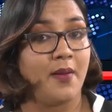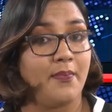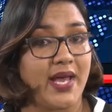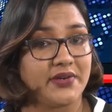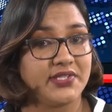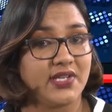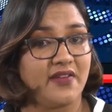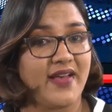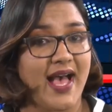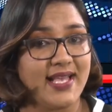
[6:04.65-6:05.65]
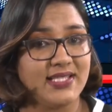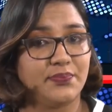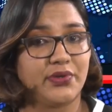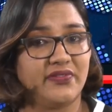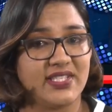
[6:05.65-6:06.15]
Microsoft has
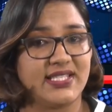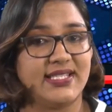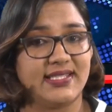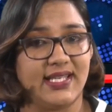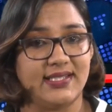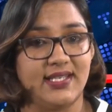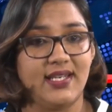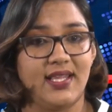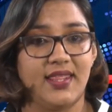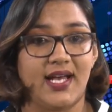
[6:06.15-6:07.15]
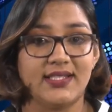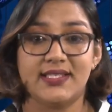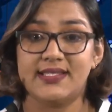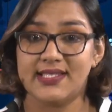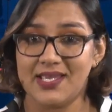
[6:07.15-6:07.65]
previously stated that
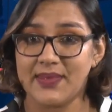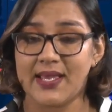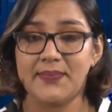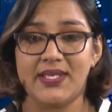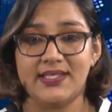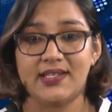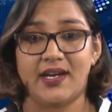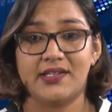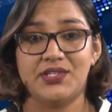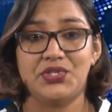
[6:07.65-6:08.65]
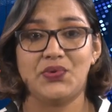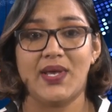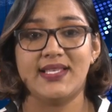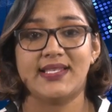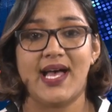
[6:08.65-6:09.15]
the same campaign targeted
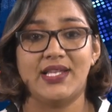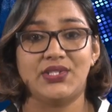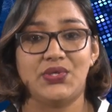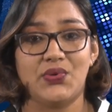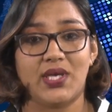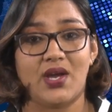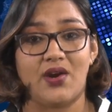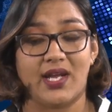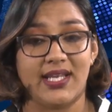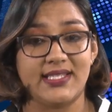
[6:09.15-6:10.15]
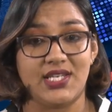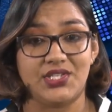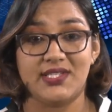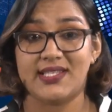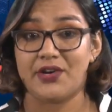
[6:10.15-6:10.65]
US and UK
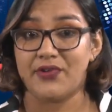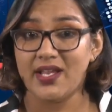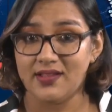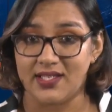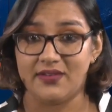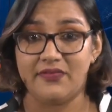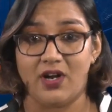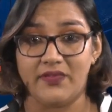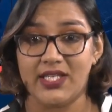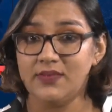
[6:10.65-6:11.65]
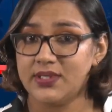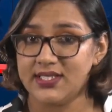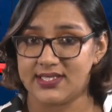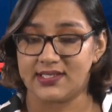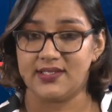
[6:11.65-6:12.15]
organizations directly involved in
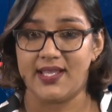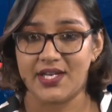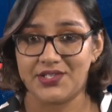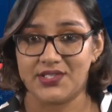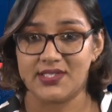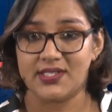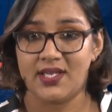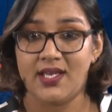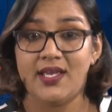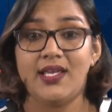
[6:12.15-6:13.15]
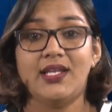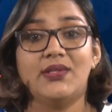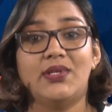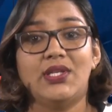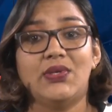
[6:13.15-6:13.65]
political elections,
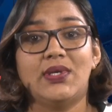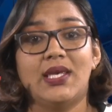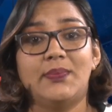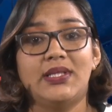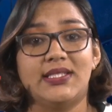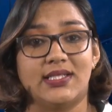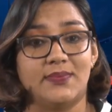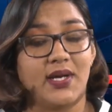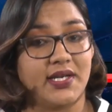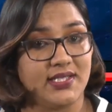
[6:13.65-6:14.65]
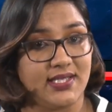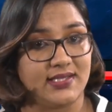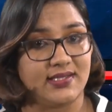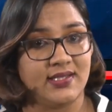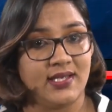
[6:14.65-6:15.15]
including UK political
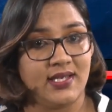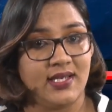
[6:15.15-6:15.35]
parties.